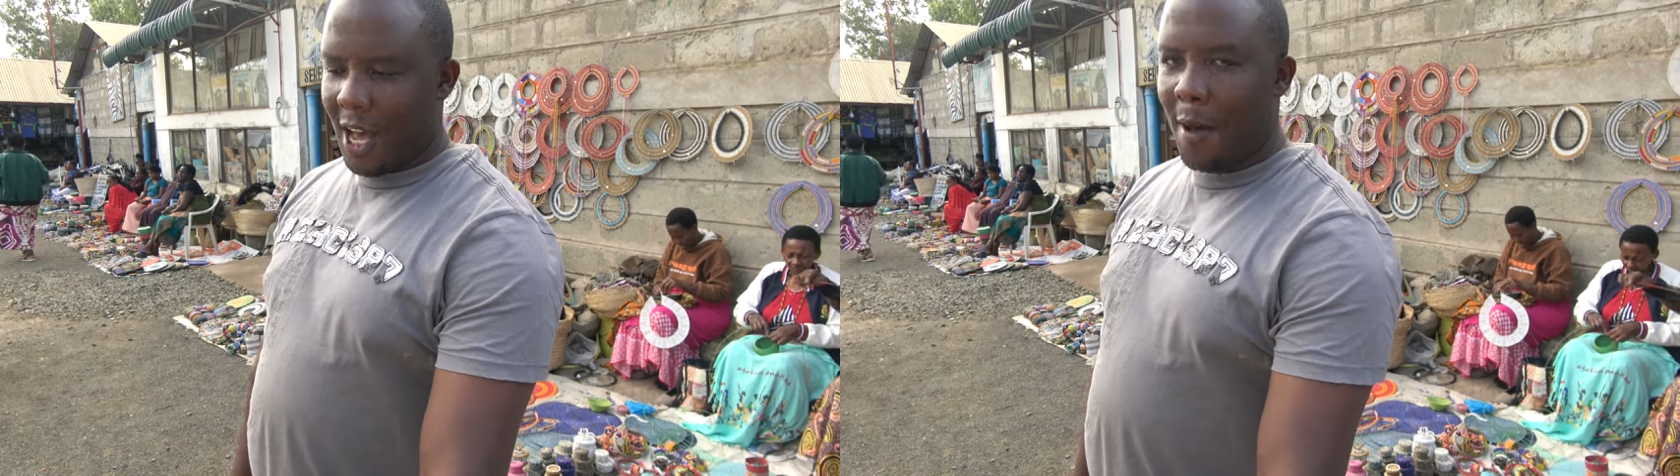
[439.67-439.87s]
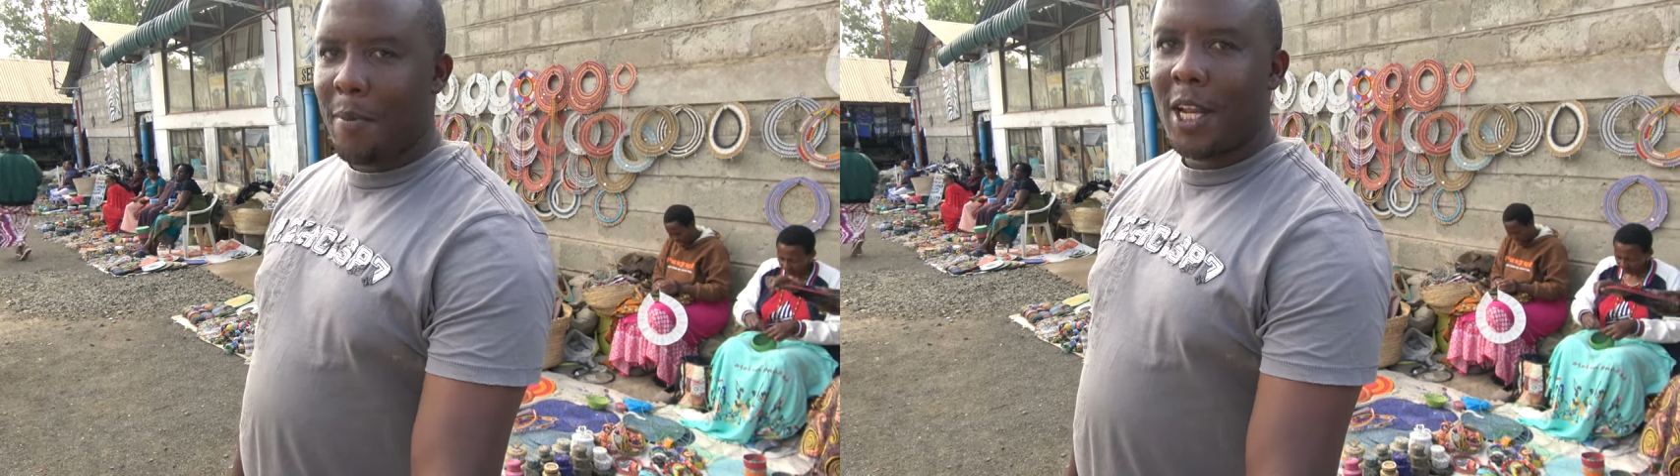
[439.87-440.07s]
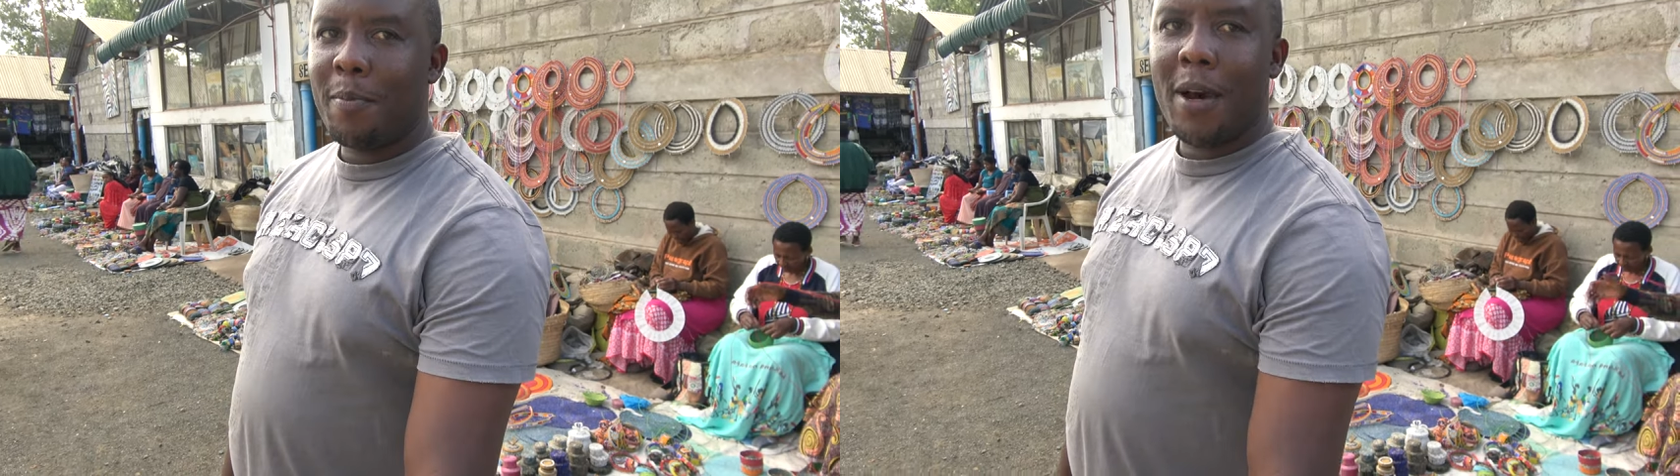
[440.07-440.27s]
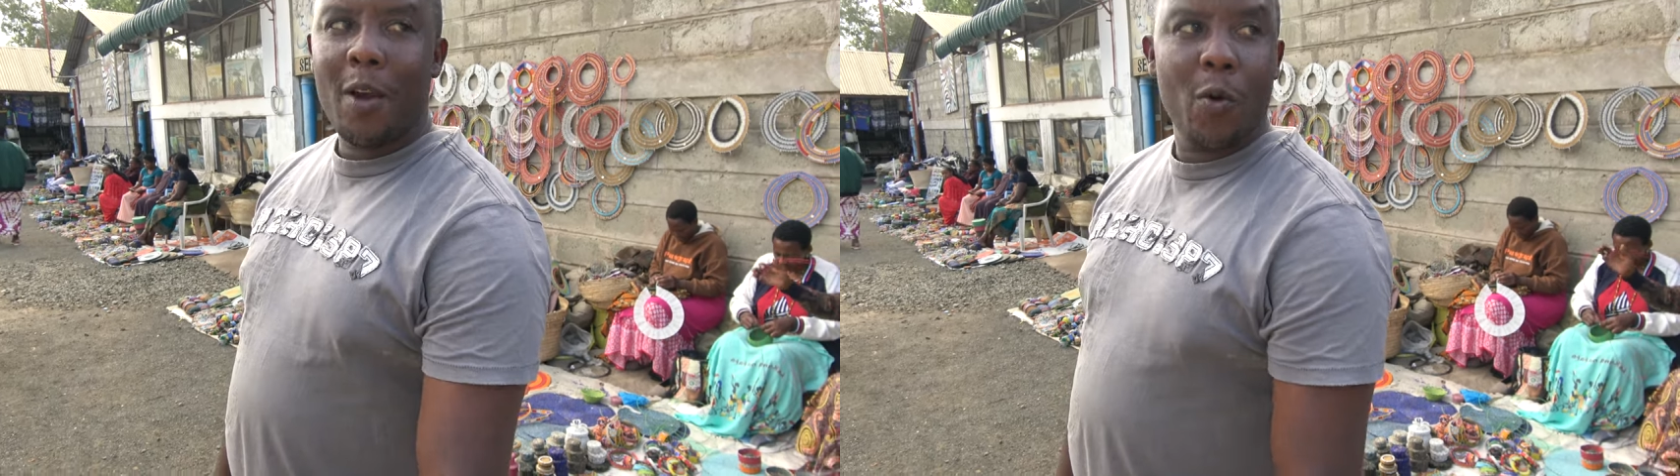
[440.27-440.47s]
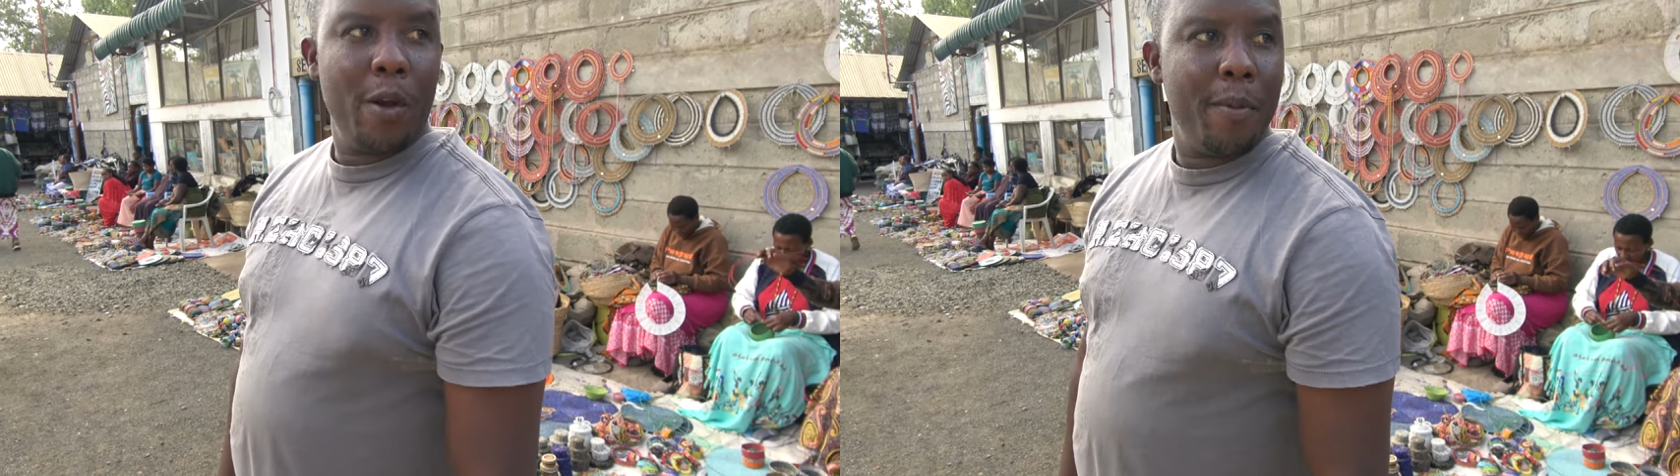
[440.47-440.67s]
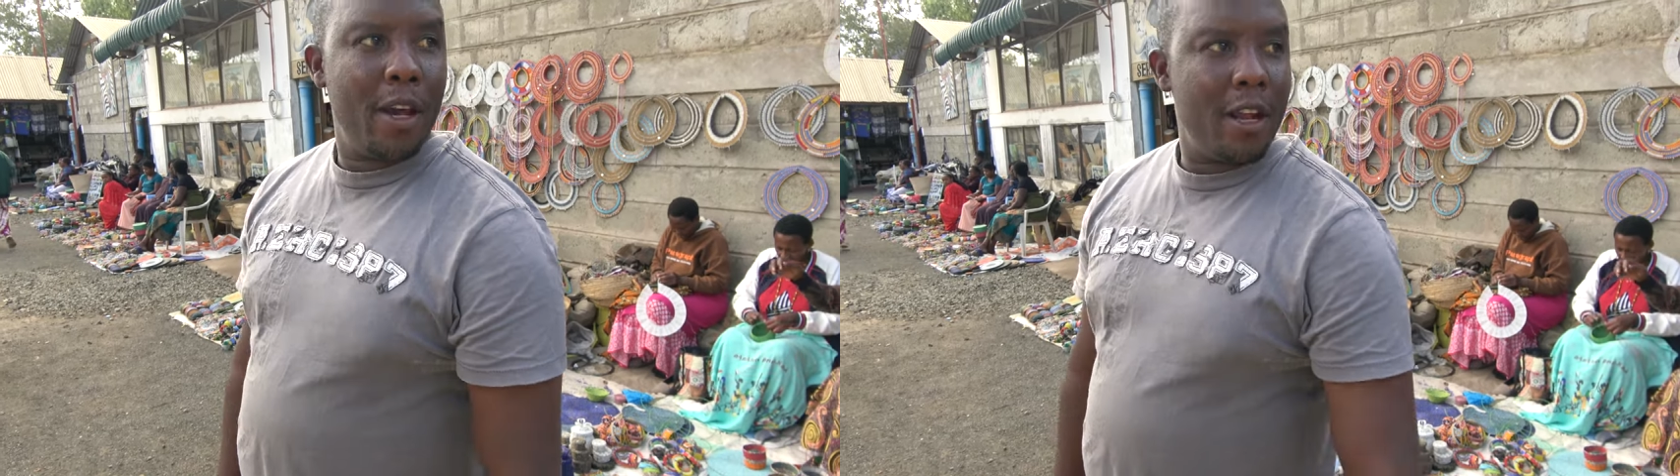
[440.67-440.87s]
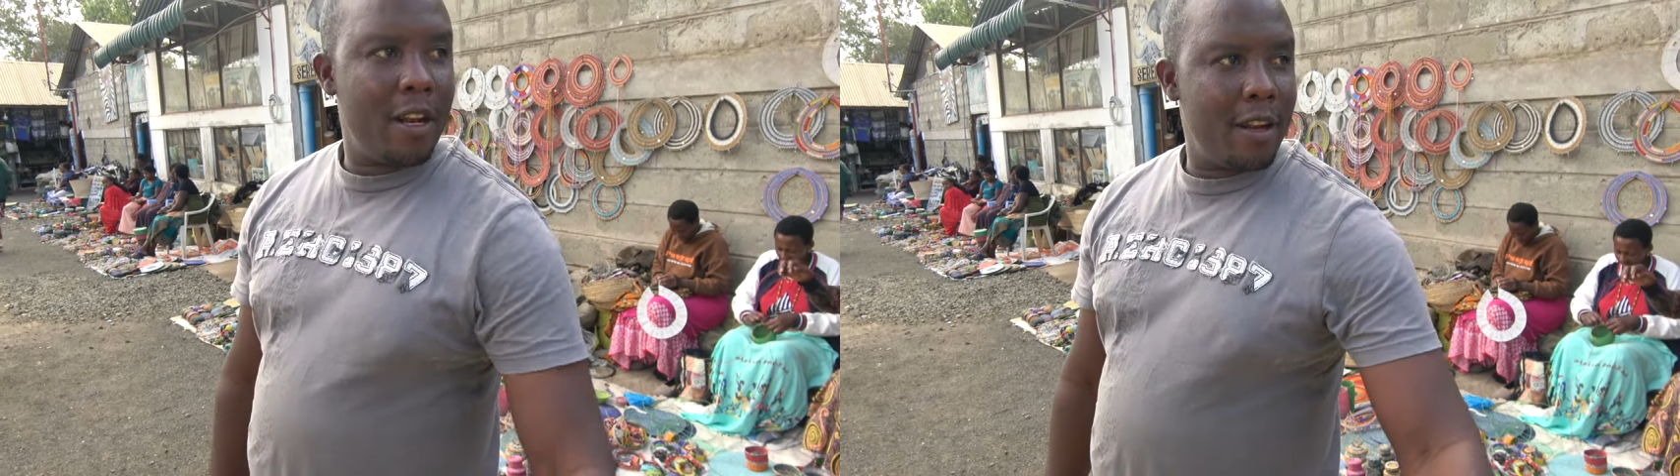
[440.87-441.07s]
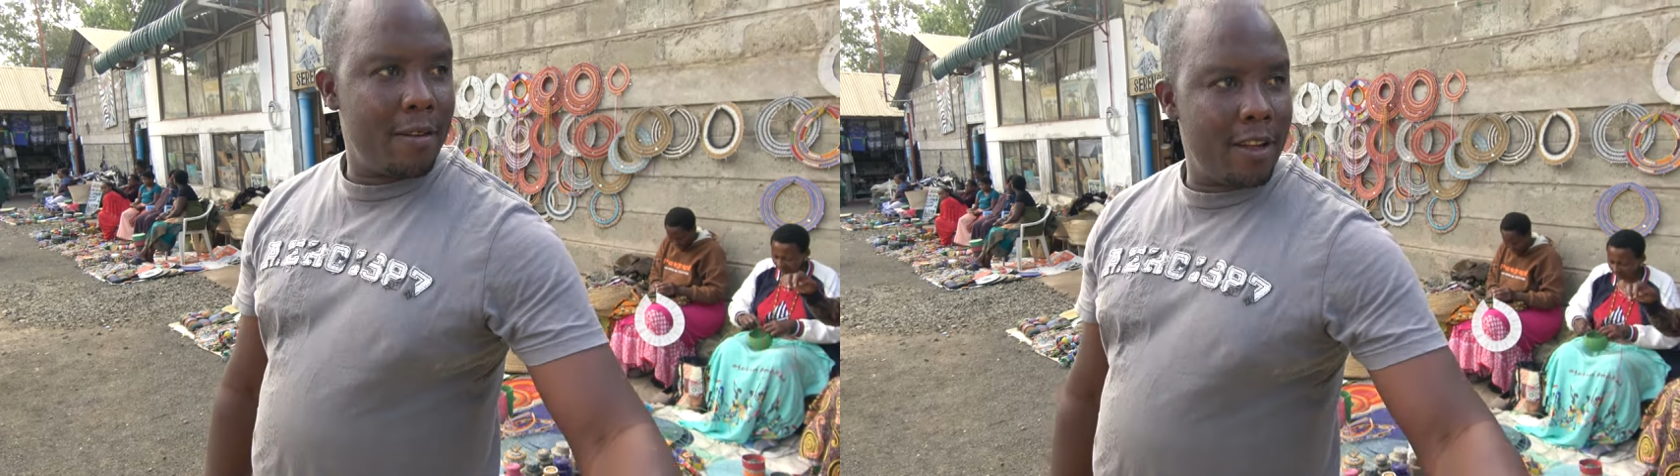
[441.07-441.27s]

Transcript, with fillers: Are made by women